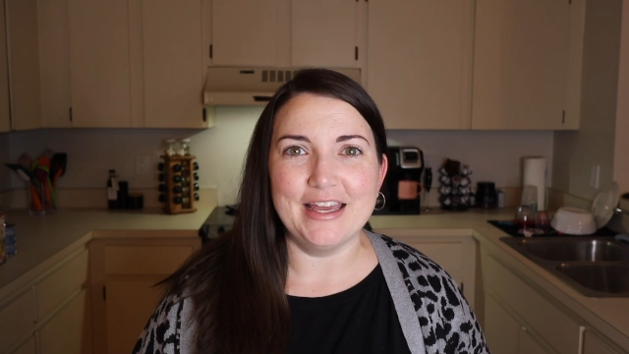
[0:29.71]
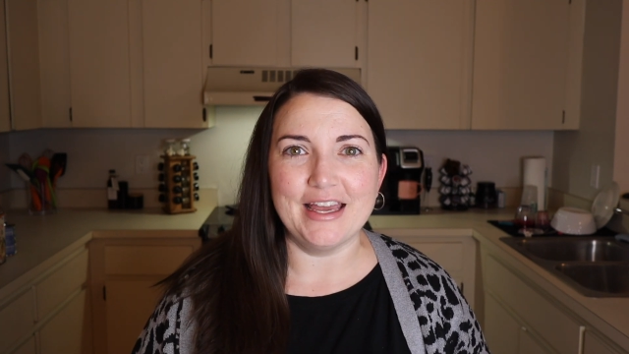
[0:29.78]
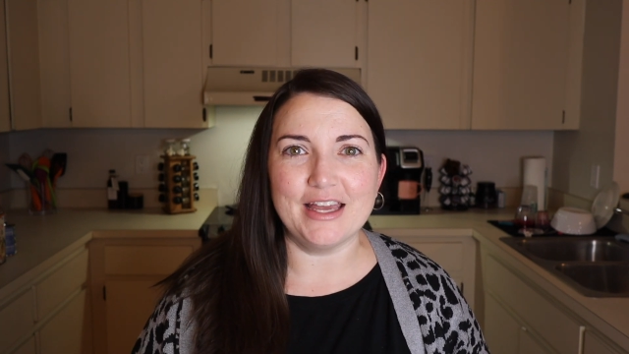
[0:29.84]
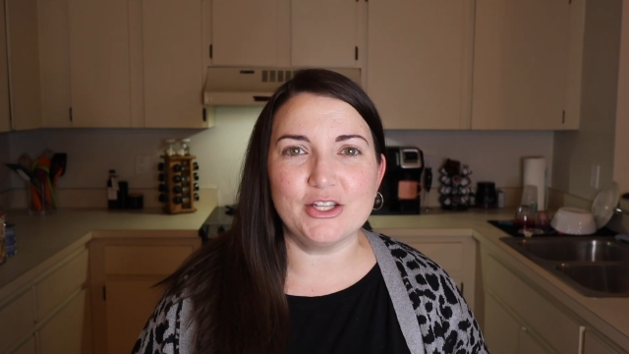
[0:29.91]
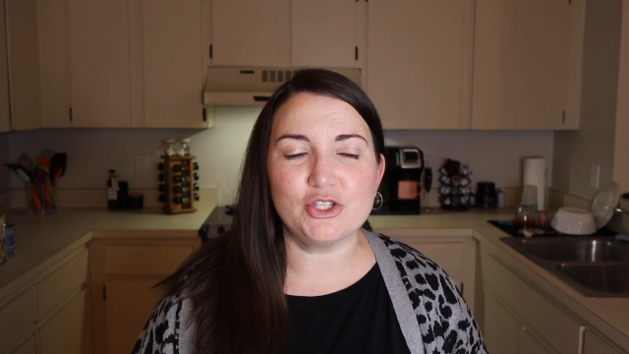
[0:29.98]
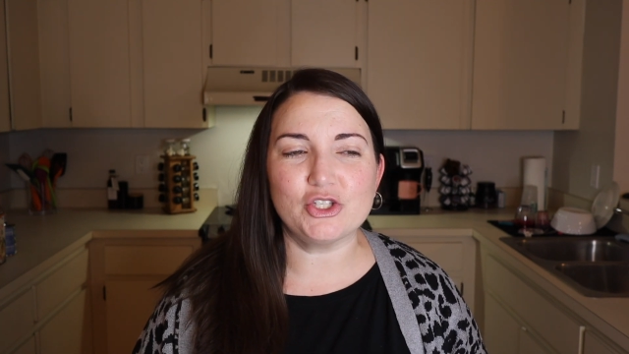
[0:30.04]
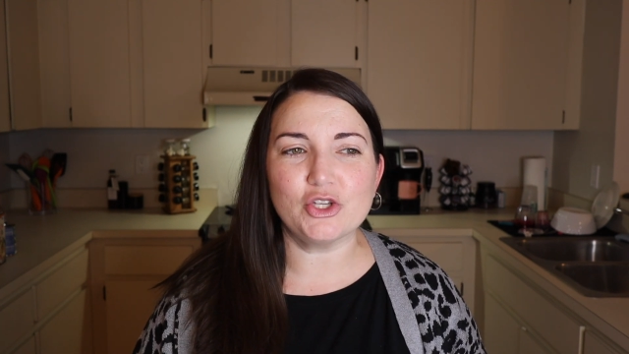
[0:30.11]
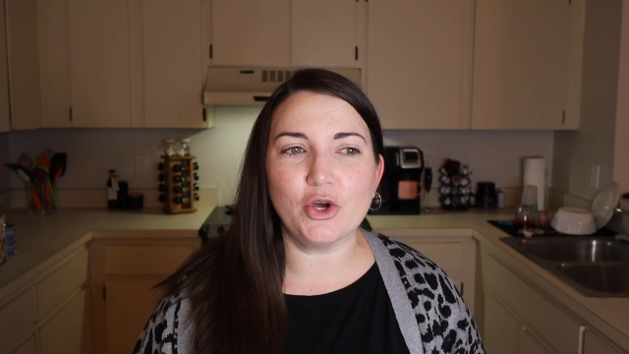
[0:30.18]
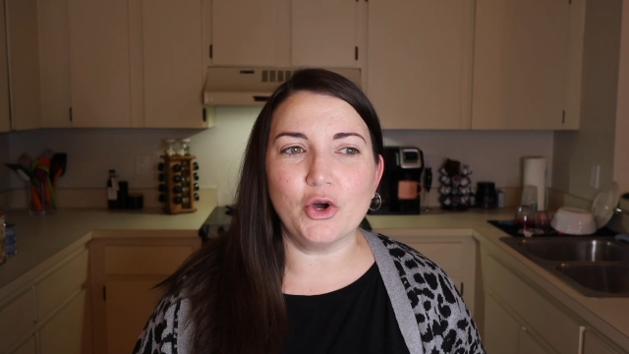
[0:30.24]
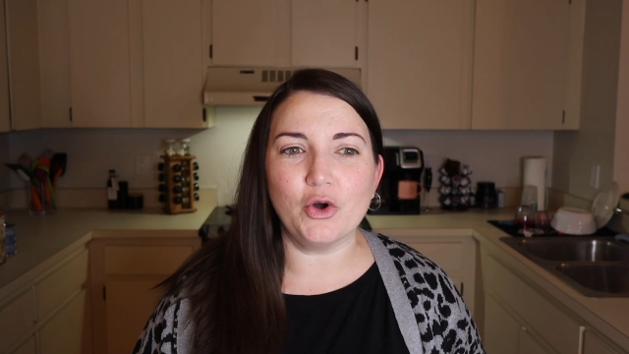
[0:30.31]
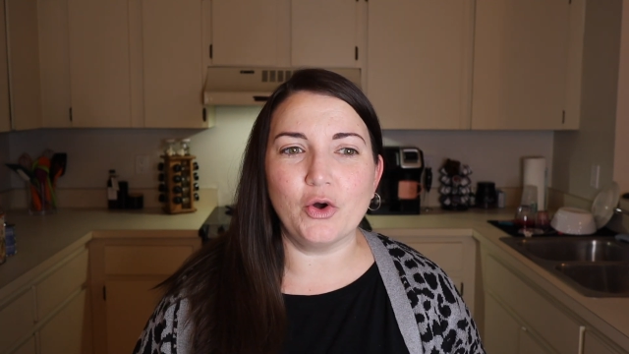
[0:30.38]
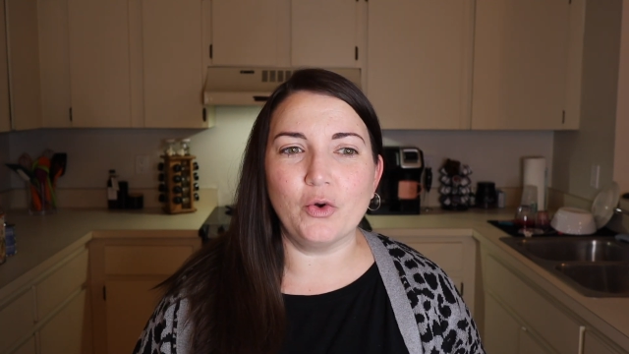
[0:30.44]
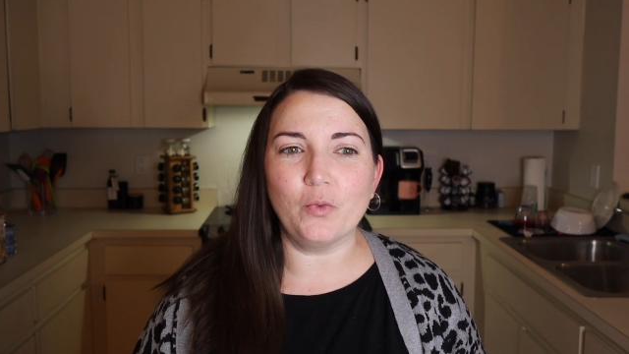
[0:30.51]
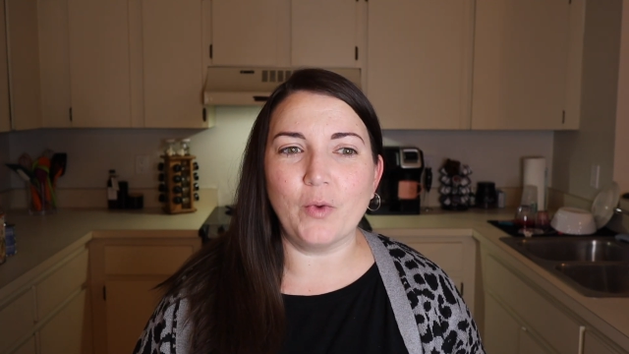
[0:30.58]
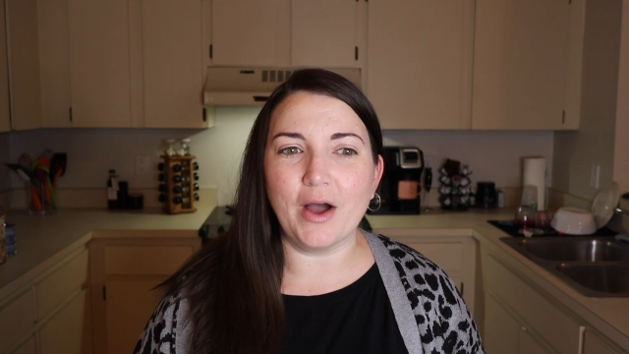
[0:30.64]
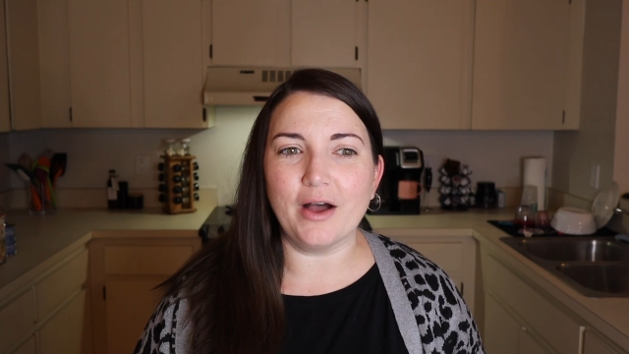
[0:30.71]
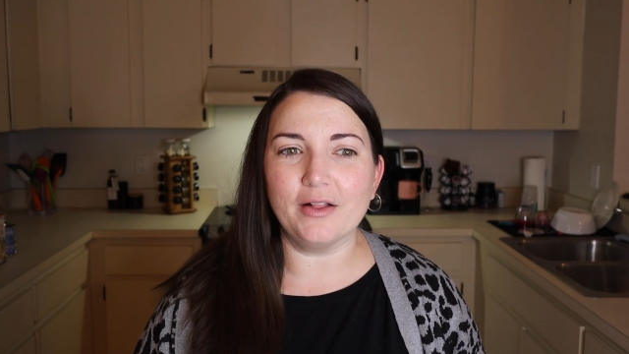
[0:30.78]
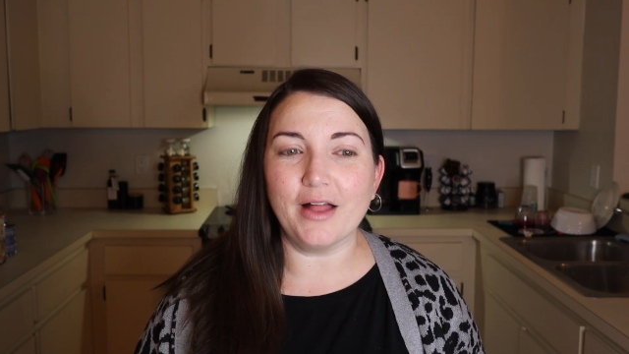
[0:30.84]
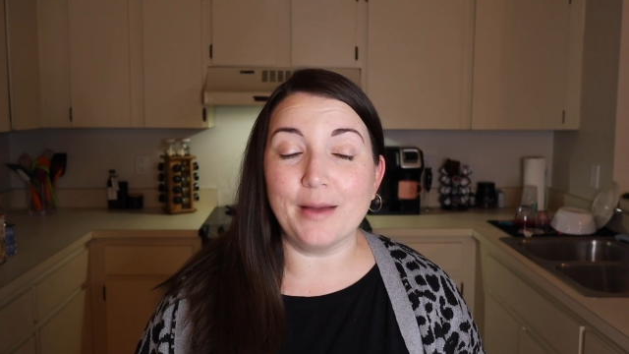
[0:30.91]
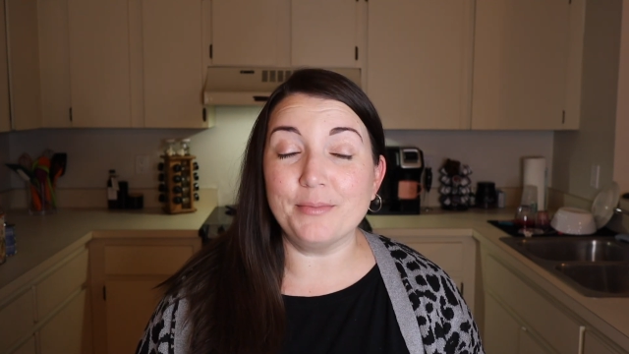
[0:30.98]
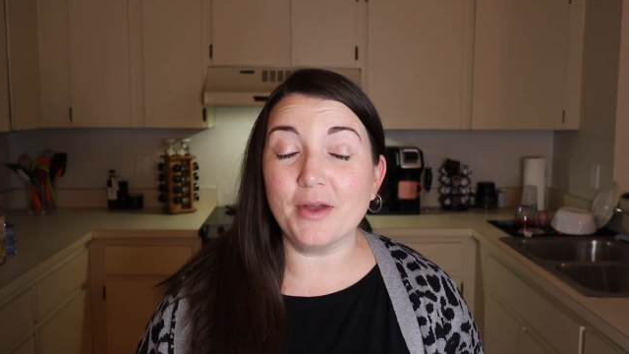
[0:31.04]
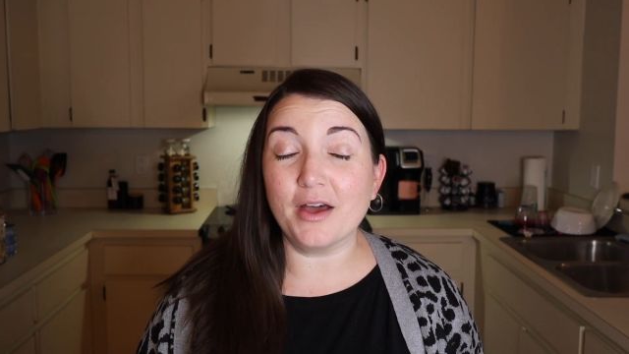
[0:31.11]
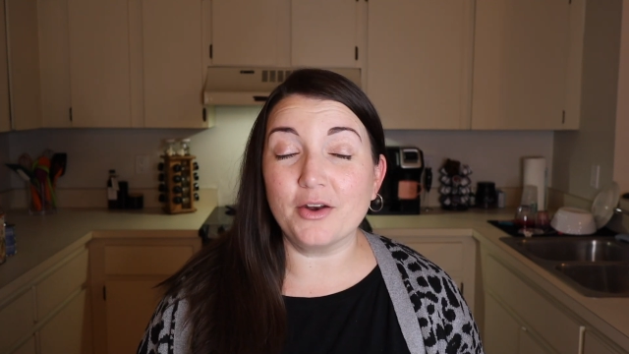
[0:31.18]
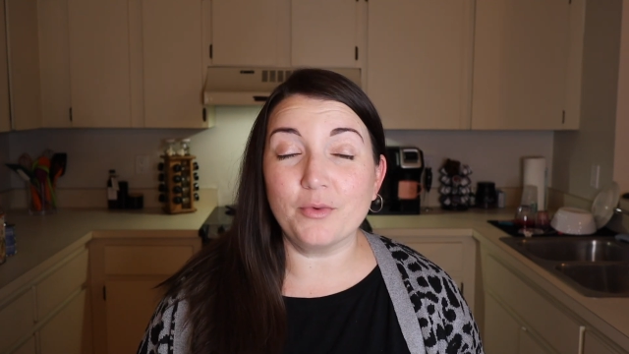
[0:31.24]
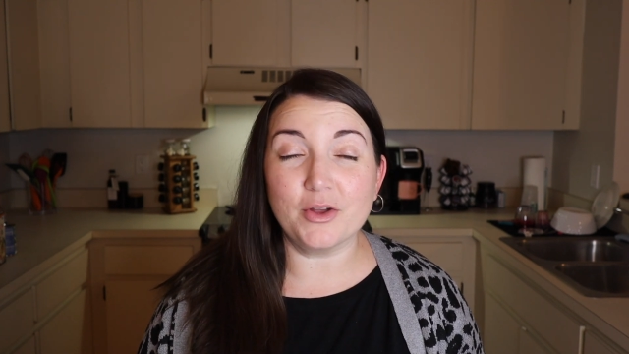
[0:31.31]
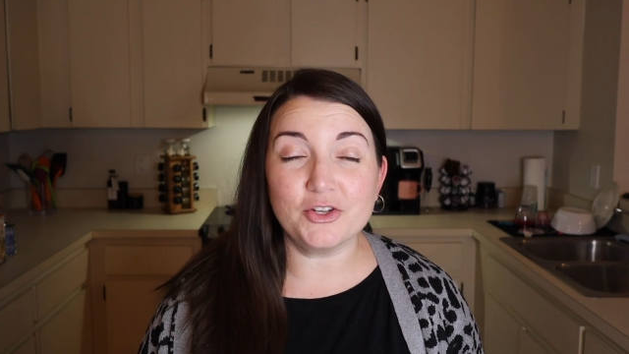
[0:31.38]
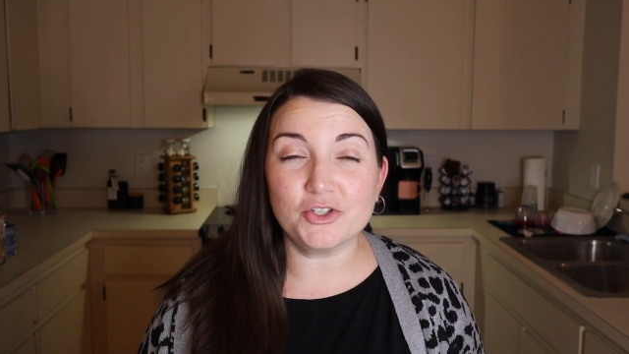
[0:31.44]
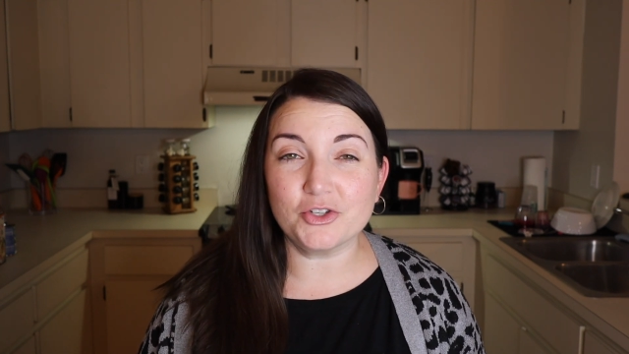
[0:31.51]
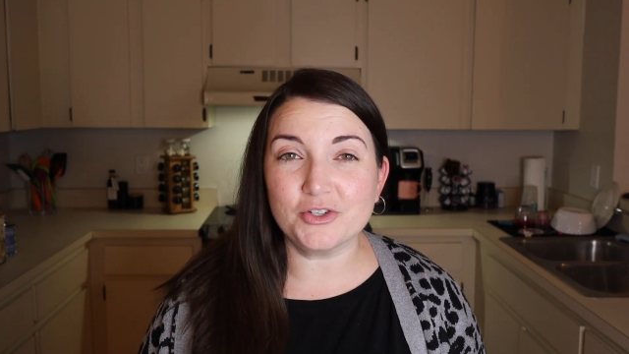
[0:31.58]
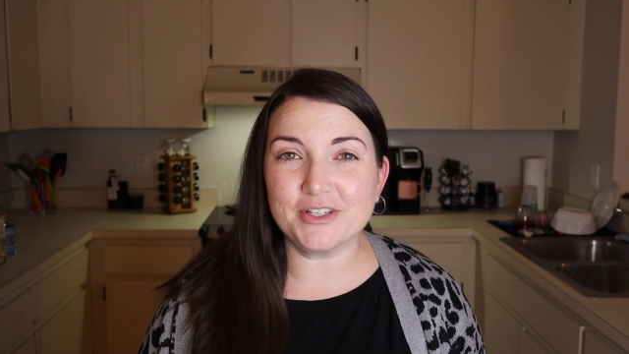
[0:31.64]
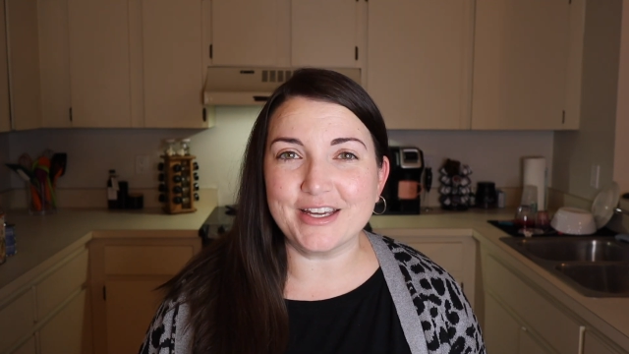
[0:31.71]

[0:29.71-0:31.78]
And so while I'm not a registered